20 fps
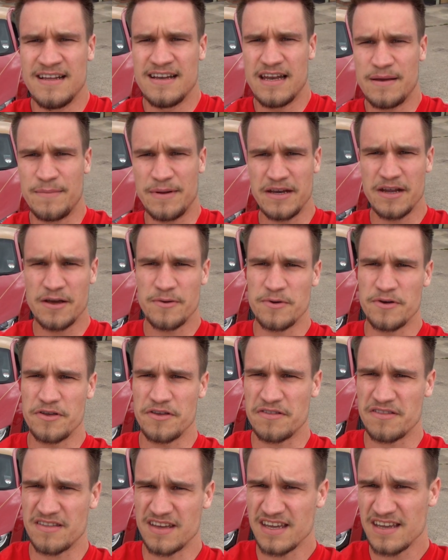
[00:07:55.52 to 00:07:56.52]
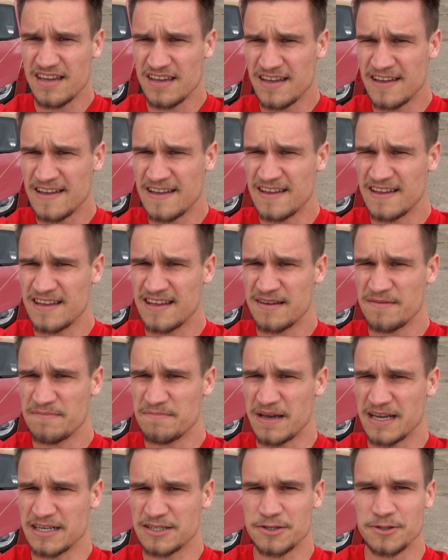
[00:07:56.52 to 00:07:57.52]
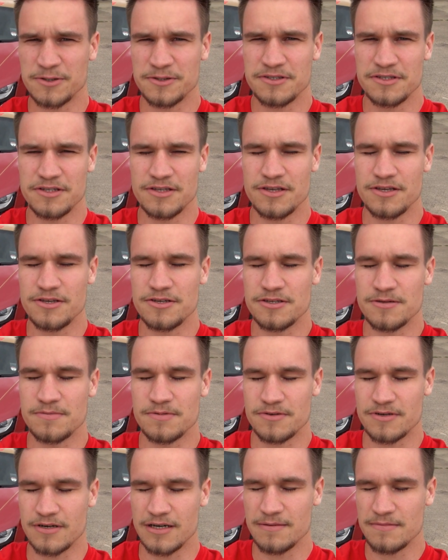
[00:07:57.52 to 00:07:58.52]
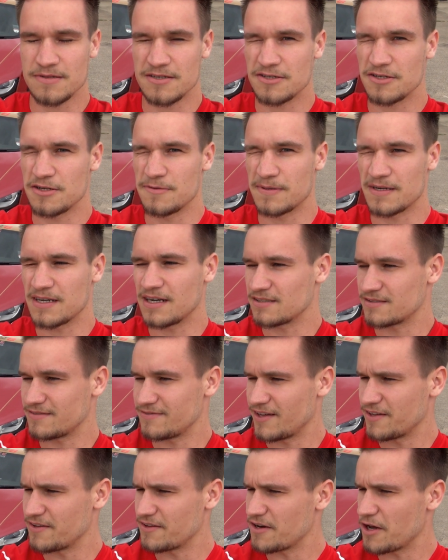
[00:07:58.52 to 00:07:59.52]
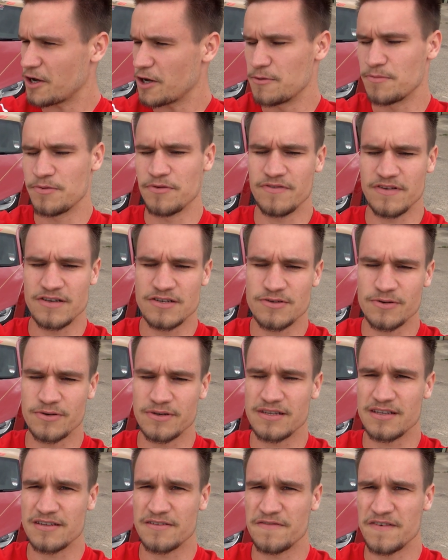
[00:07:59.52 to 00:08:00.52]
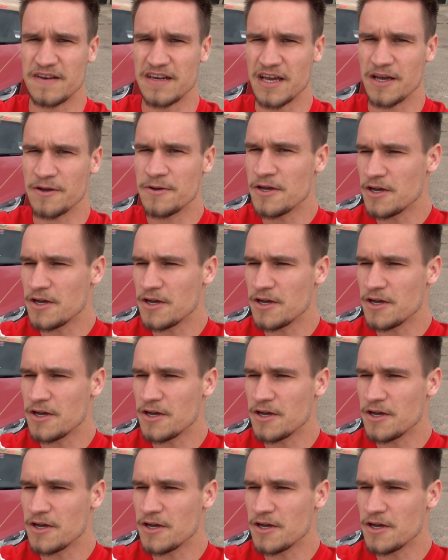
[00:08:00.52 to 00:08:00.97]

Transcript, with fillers: Let me know what you think. Make sure that you subscribe to Supercars of London. I hope you've enjoyed this video